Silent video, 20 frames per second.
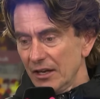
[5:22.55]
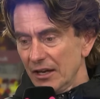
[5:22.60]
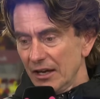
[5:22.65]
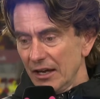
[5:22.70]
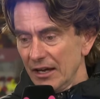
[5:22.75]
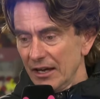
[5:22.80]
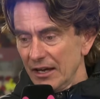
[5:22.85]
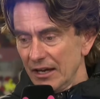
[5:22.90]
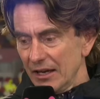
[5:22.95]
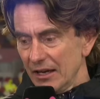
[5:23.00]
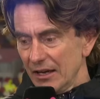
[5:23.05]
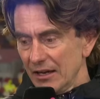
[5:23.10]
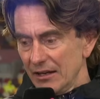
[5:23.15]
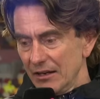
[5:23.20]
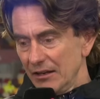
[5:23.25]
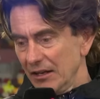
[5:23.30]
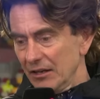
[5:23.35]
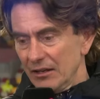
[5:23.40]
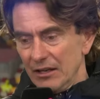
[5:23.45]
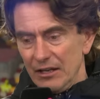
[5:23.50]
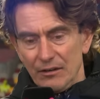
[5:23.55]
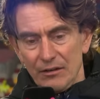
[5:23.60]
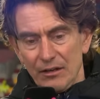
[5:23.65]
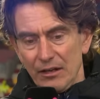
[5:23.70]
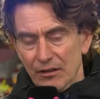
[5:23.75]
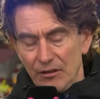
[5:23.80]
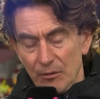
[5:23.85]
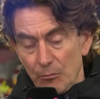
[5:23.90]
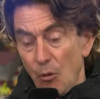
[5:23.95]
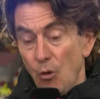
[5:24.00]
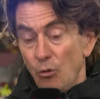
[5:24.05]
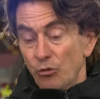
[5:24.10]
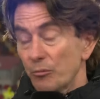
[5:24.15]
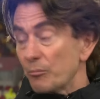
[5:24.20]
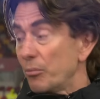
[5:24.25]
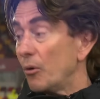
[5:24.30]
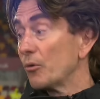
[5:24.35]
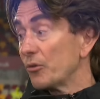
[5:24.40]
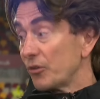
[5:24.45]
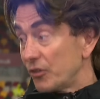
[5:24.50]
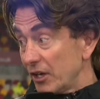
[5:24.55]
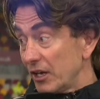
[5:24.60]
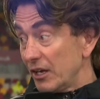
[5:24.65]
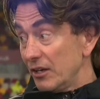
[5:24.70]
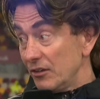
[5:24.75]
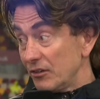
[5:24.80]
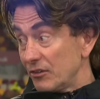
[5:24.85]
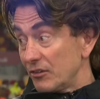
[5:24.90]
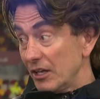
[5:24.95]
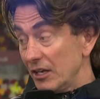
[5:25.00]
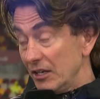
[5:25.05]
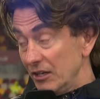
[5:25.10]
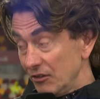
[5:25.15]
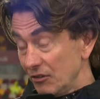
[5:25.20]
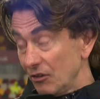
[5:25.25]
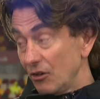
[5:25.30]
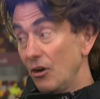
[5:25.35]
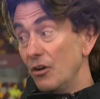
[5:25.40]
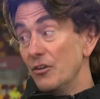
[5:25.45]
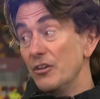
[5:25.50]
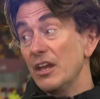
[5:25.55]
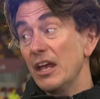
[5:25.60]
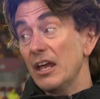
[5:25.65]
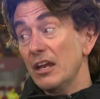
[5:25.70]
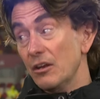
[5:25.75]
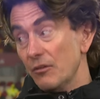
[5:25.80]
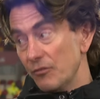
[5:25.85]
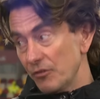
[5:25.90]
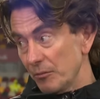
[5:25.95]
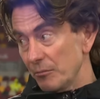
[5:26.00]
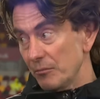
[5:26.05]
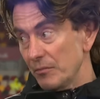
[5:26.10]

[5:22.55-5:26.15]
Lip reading: The most important thing is that he's on the end of them.